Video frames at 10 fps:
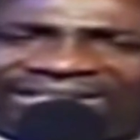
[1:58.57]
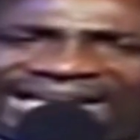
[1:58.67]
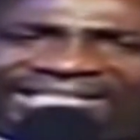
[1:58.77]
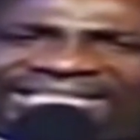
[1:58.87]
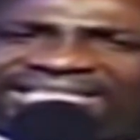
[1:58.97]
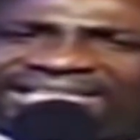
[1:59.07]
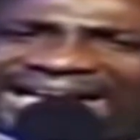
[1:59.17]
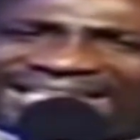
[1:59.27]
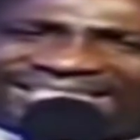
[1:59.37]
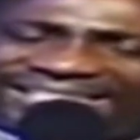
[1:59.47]
That is
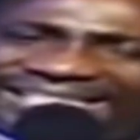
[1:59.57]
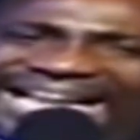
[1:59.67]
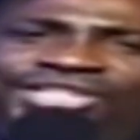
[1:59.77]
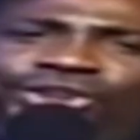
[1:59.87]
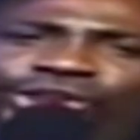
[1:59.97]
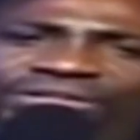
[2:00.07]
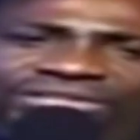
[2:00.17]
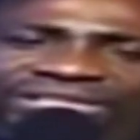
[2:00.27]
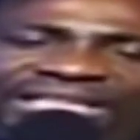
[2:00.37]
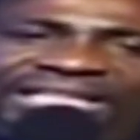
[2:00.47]

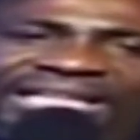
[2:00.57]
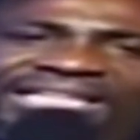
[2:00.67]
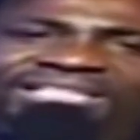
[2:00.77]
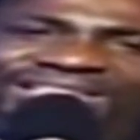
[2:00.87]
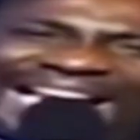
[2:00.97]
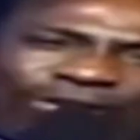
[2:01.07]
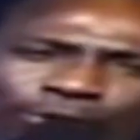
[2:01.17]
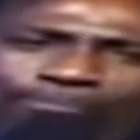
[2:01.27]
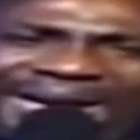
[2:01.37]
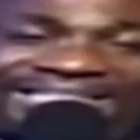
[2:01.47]
attention-seeking
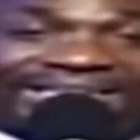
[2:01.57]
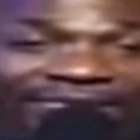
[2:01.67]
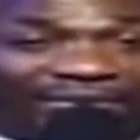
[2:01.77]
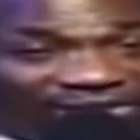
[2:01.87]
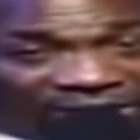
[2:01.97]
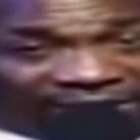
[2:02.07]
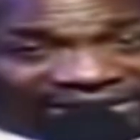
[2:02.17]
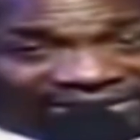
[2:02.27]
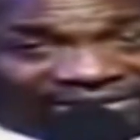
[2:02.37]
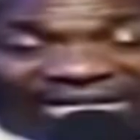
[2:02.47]
psychopathic
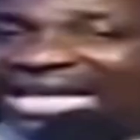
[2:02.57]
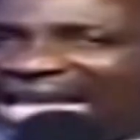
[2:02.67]
disorder.